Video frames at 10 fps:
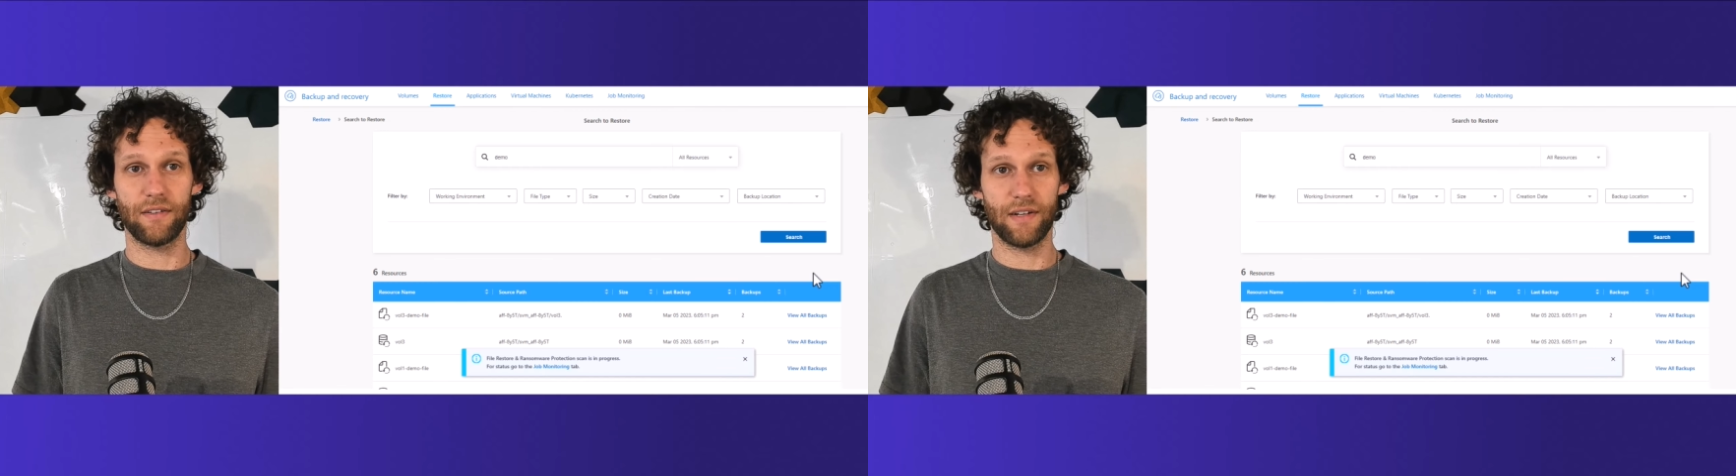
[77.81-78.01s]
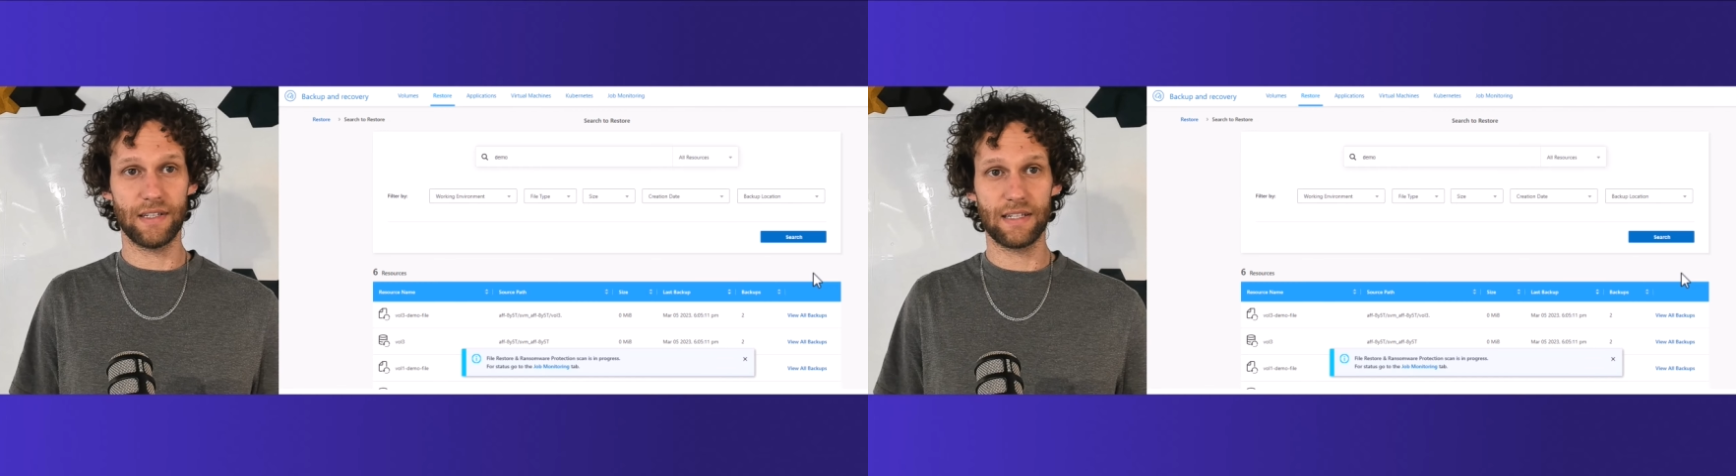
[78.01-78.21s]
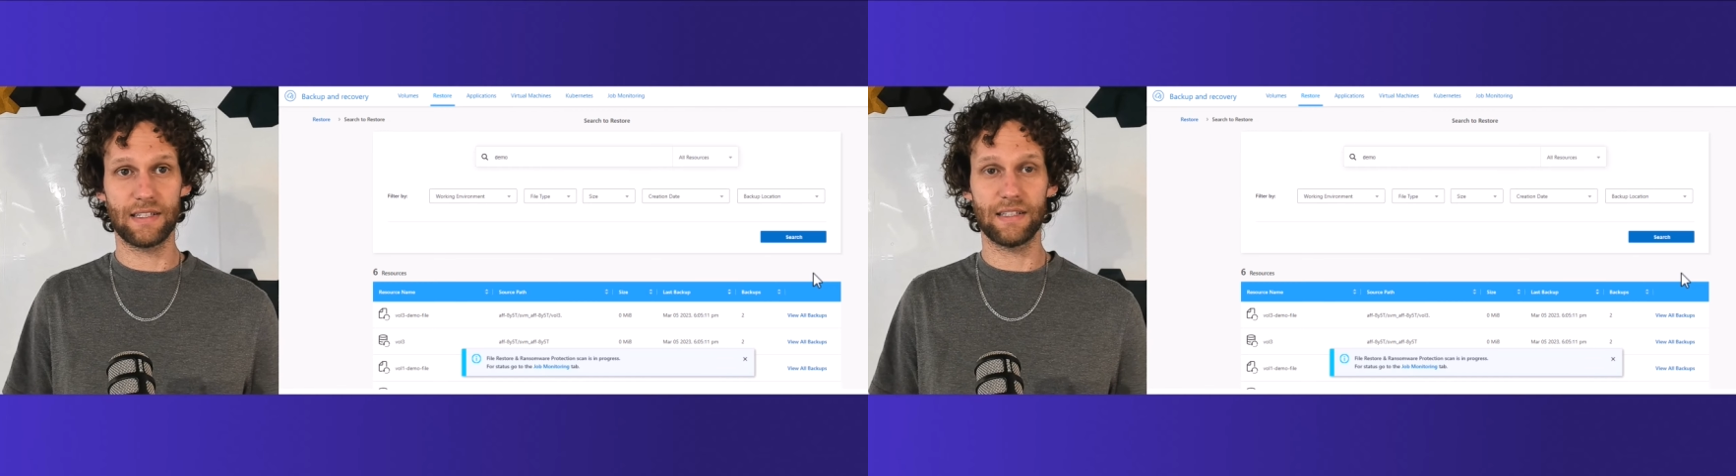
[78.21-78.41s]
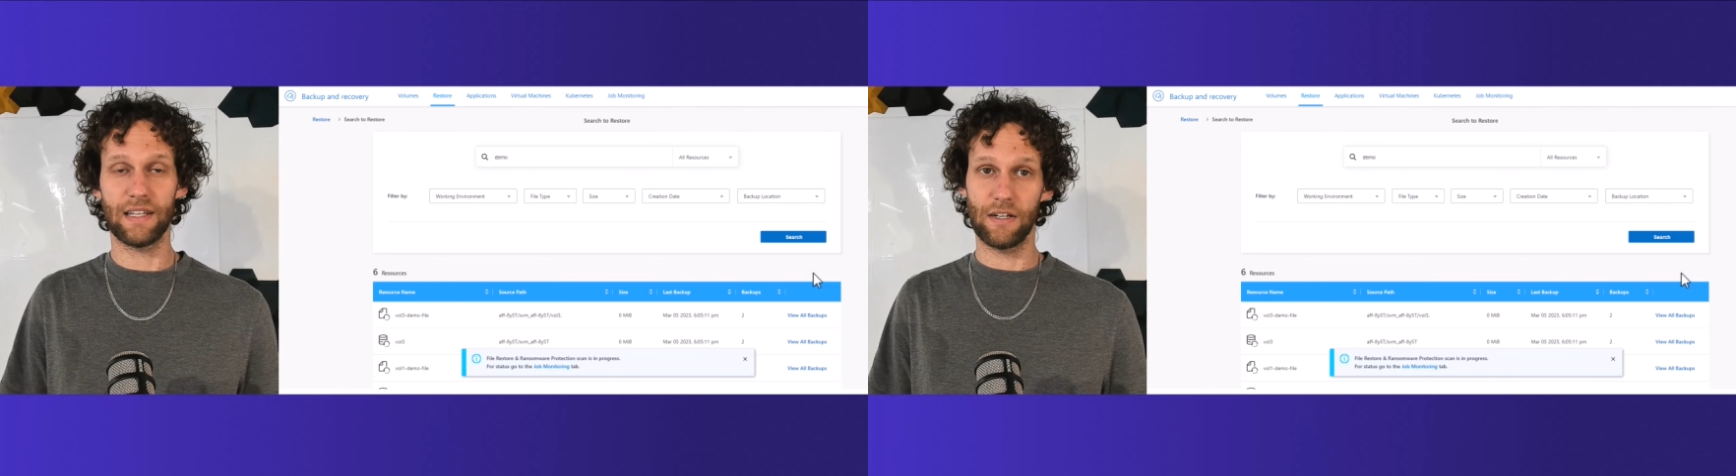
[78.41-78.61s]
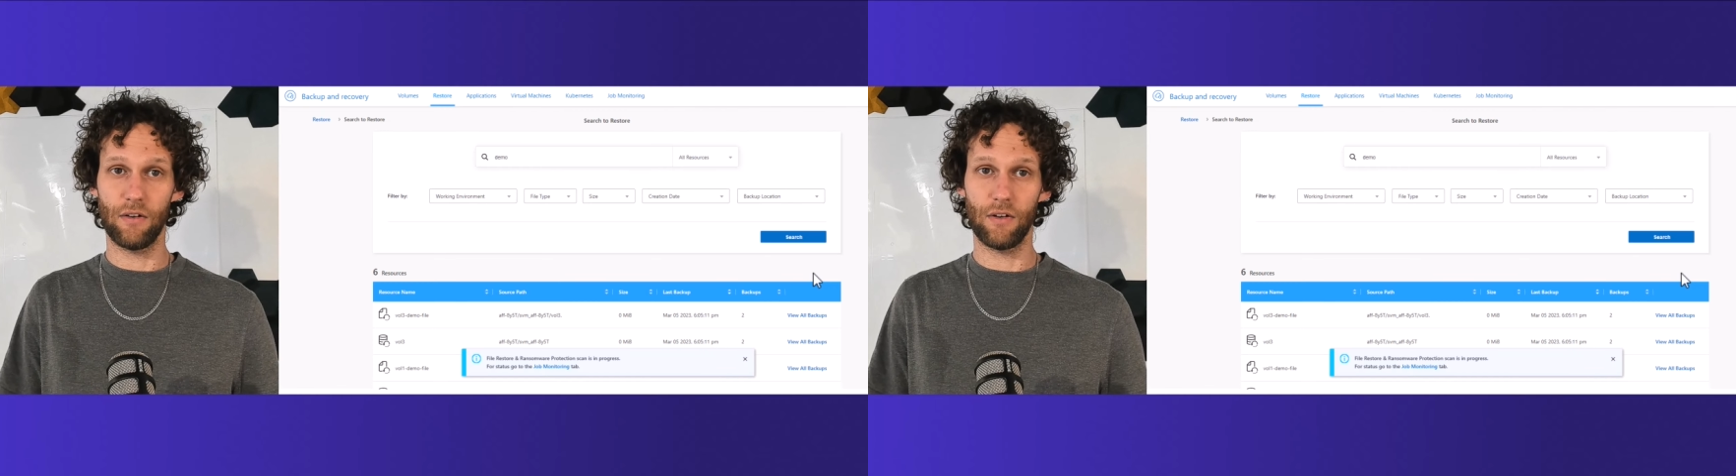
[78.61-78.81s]
indexing
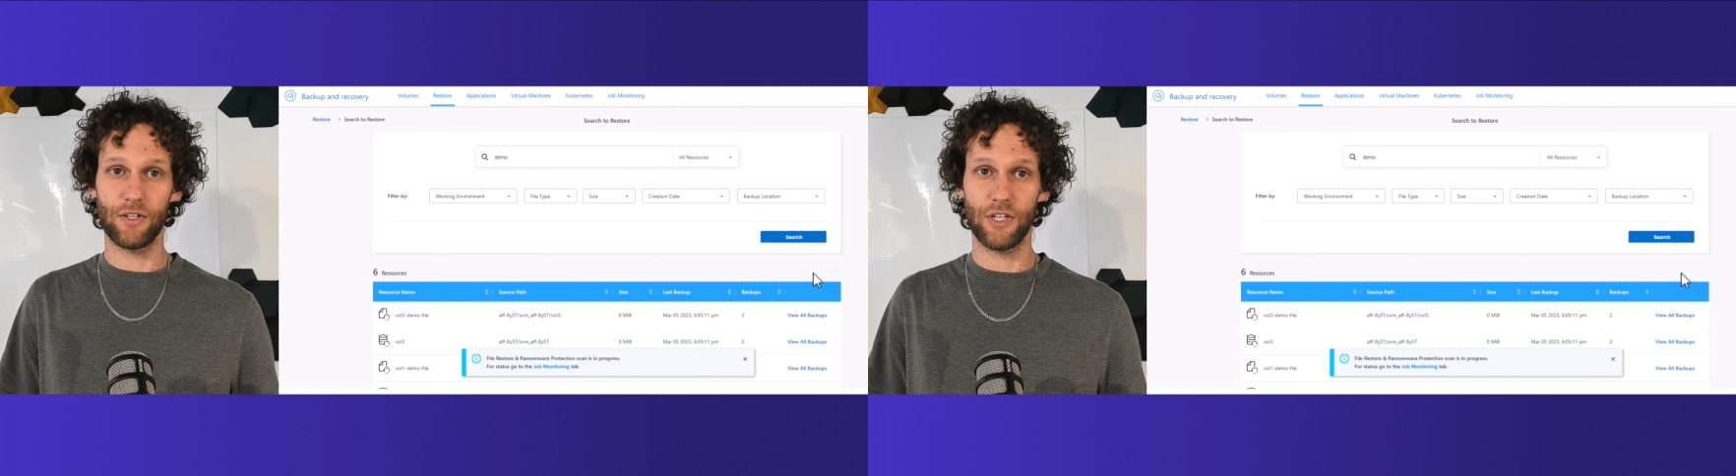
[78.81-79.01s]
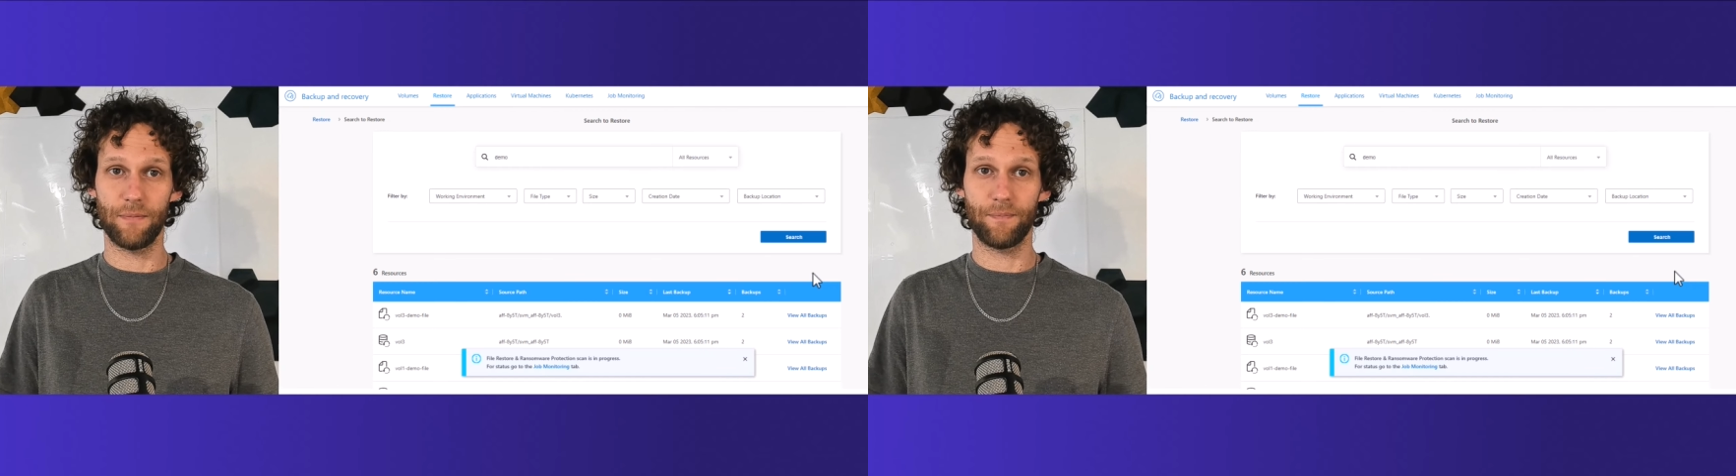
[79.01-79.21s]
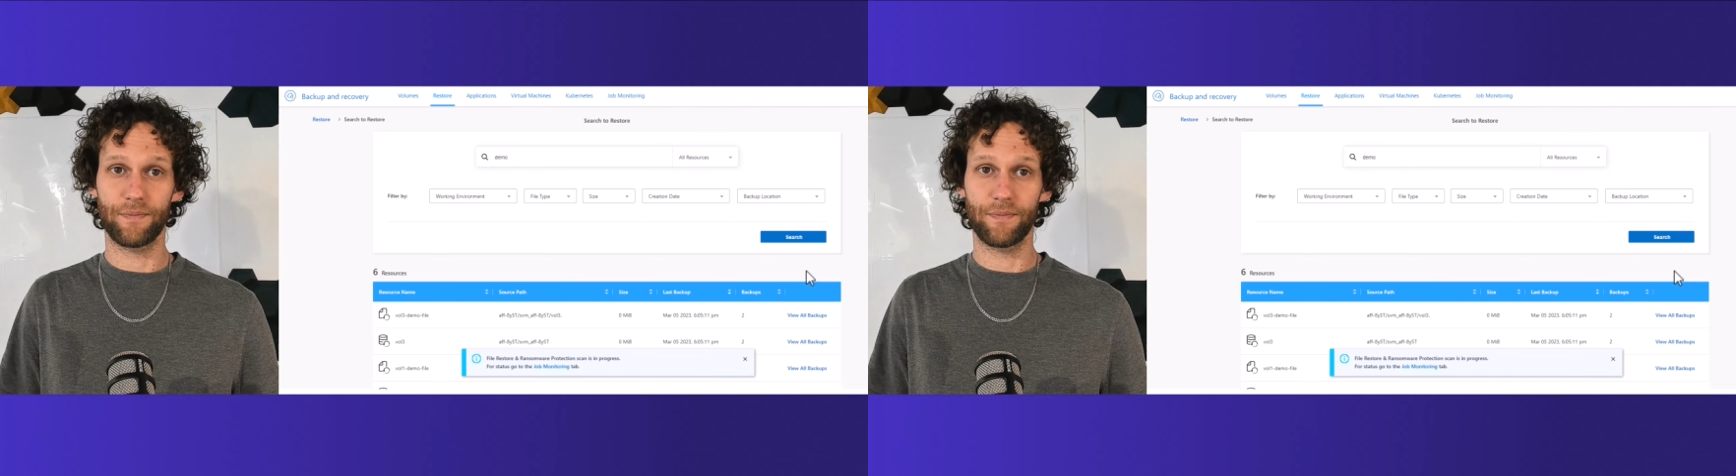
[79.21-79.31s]
technology.